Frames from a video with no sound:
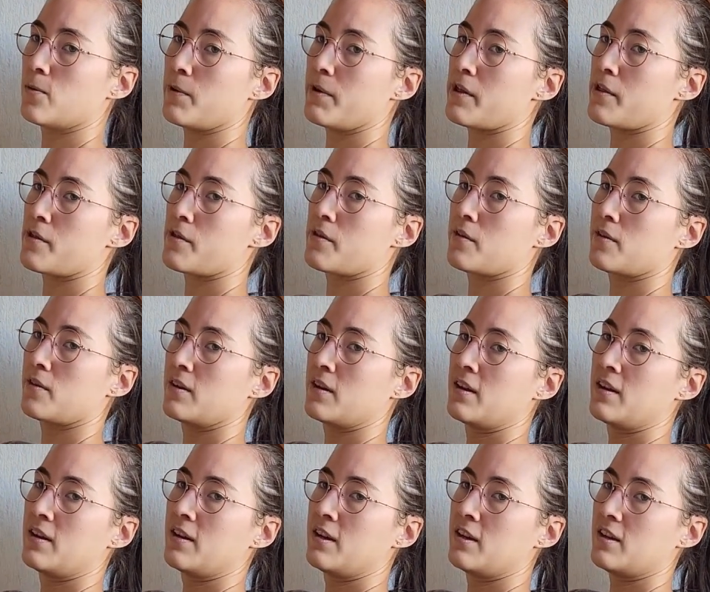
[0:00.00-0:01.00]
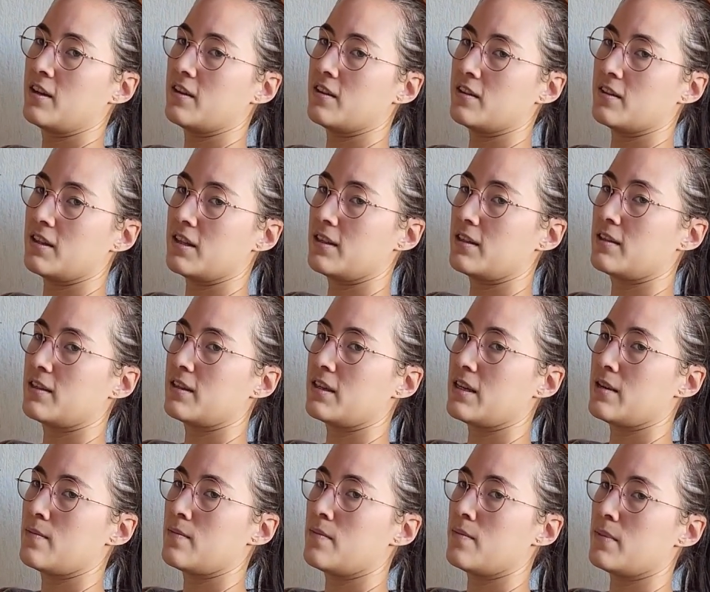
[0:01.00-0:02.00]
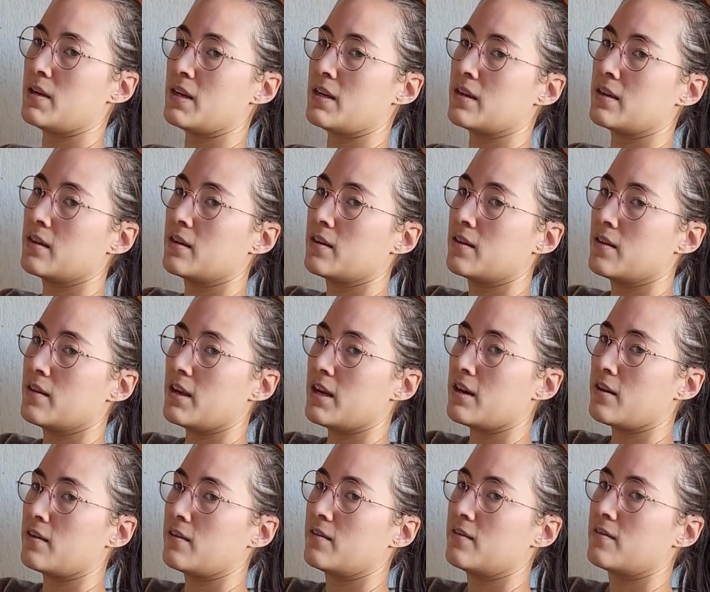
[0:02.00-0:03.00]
with this seam being there,